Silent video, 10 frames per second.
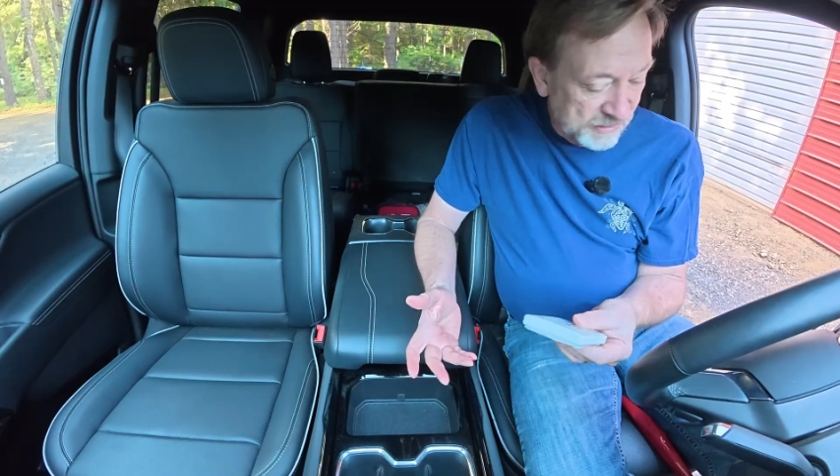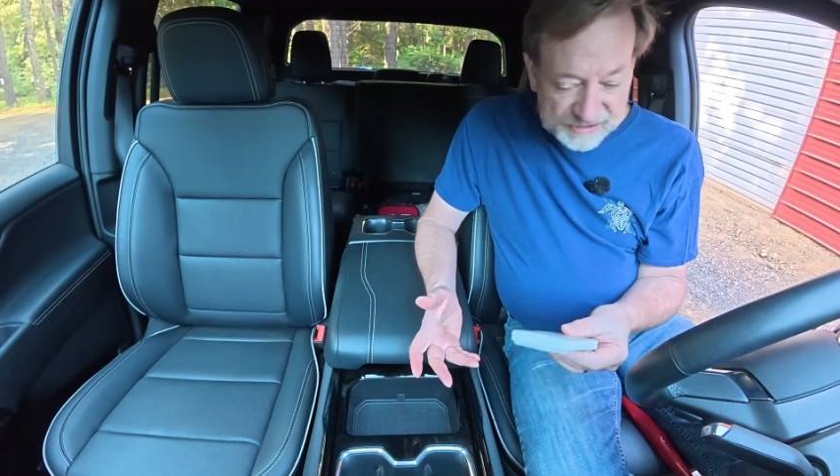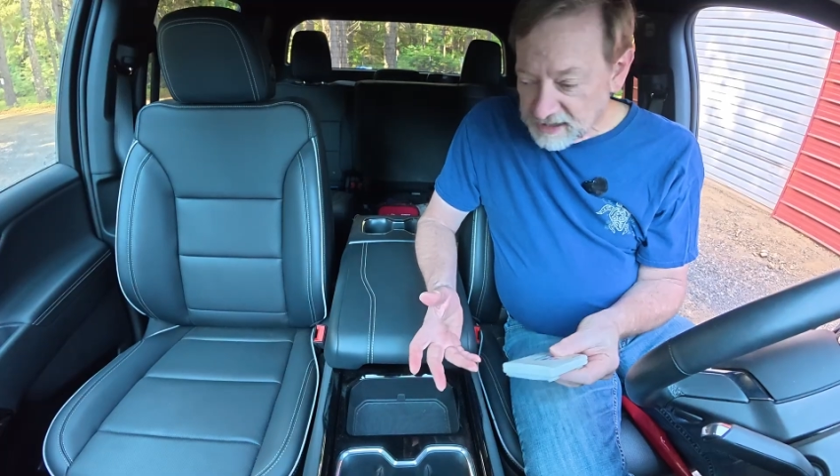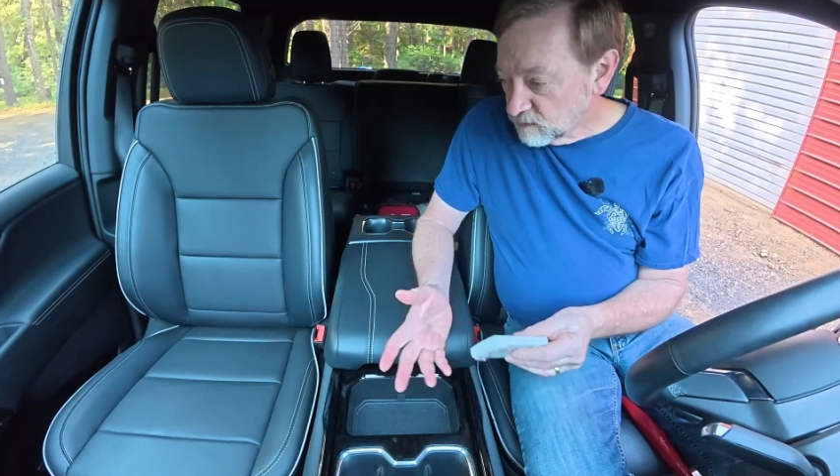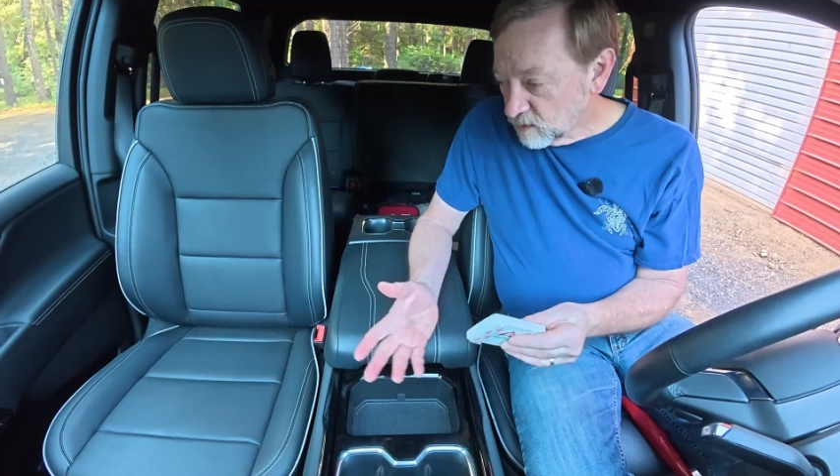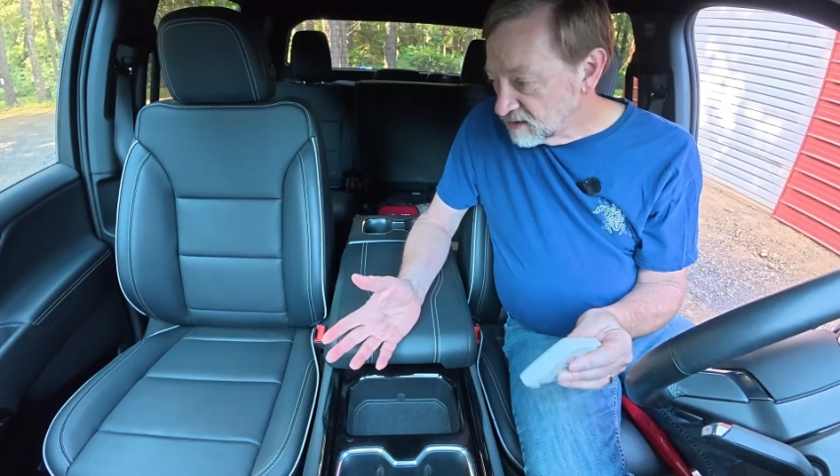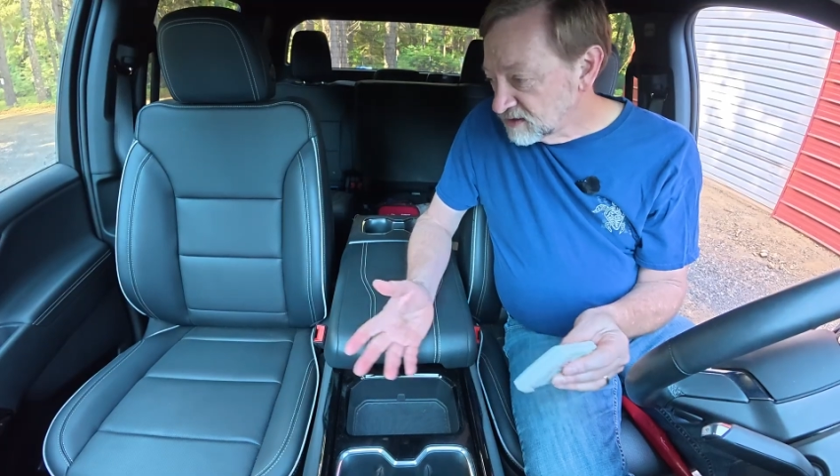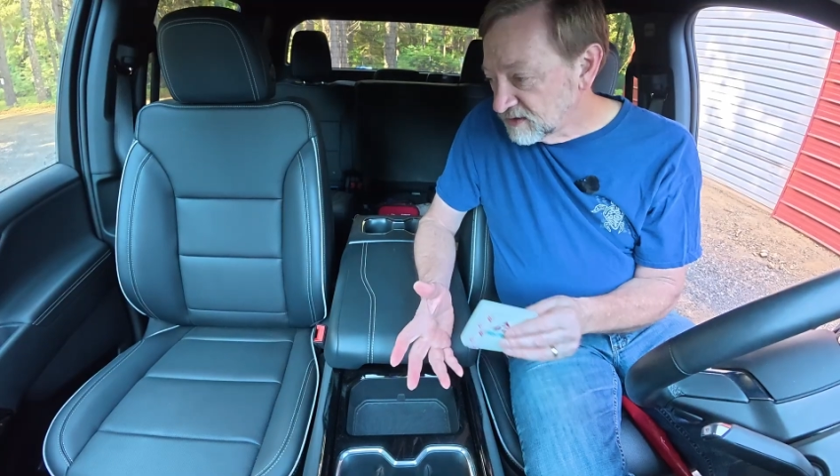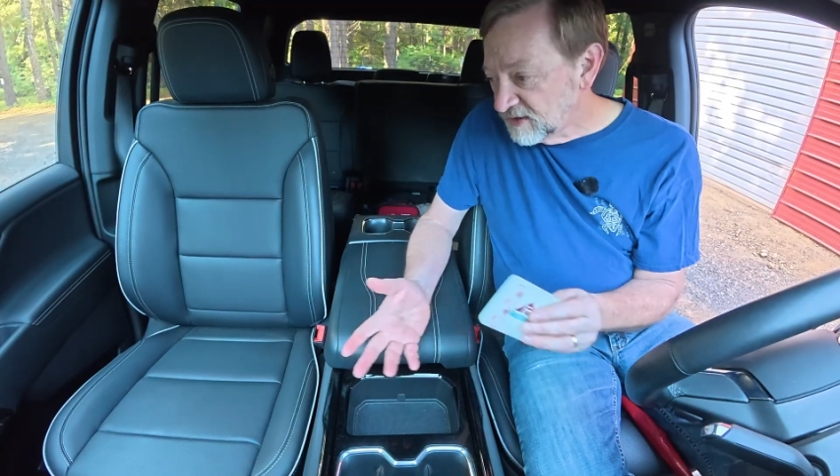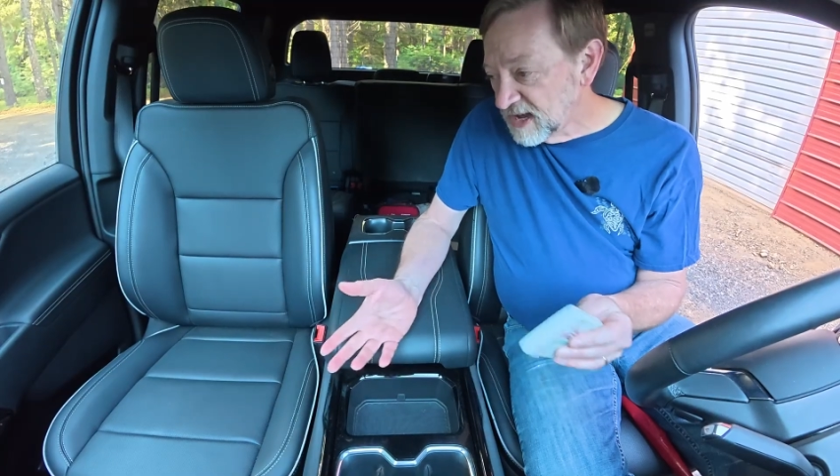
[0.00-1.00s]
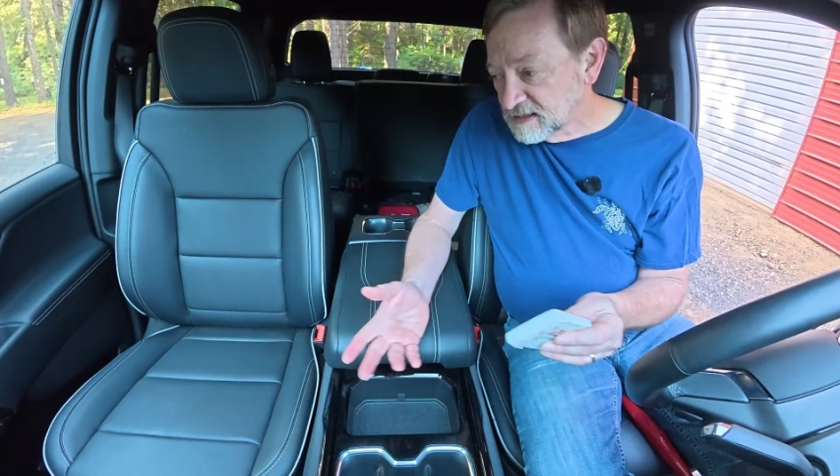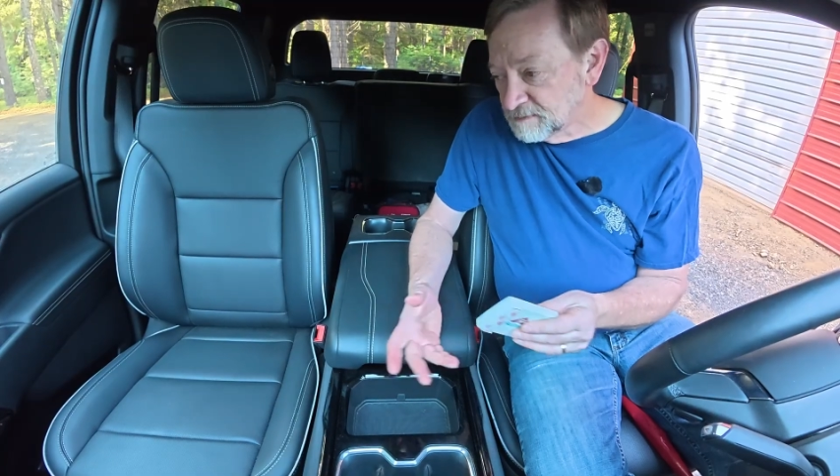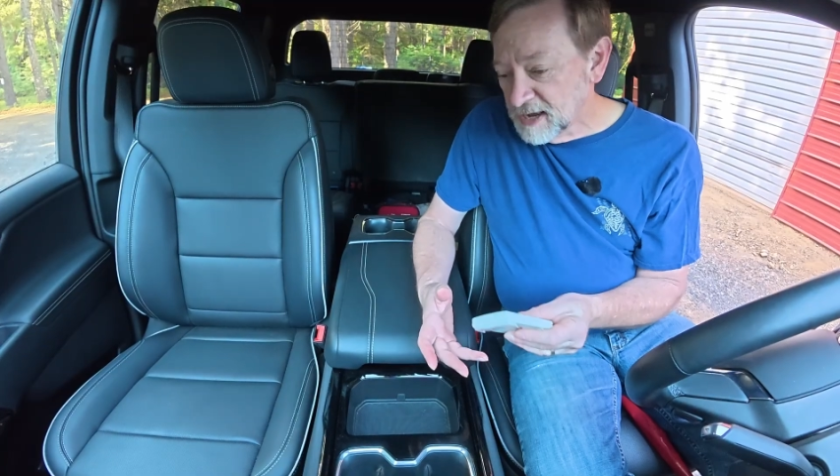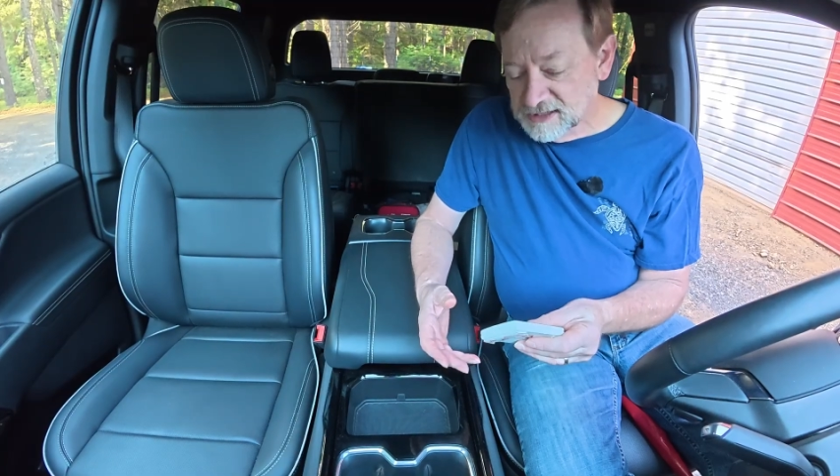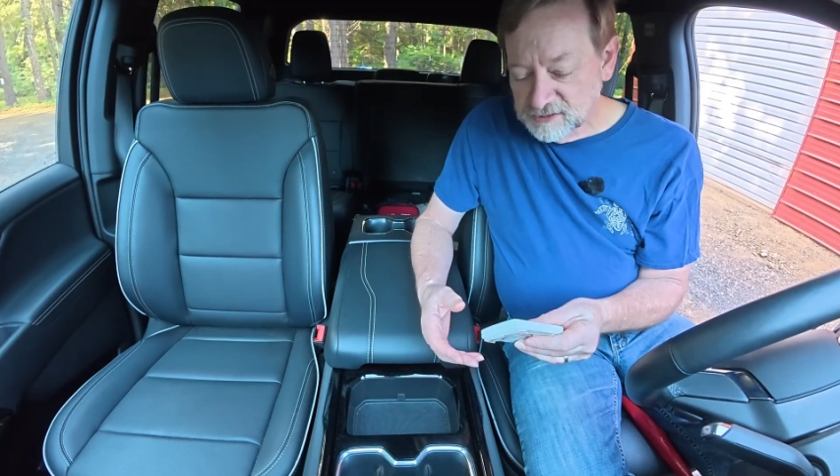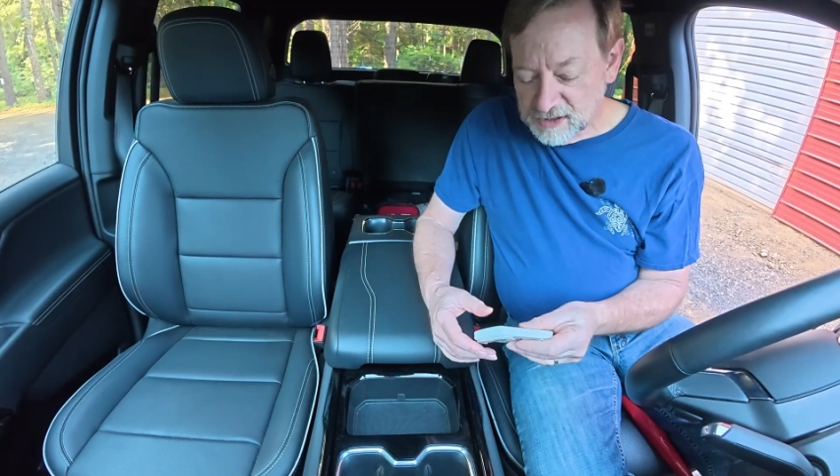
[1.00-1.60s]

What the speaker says: it's like, where's the fast pass?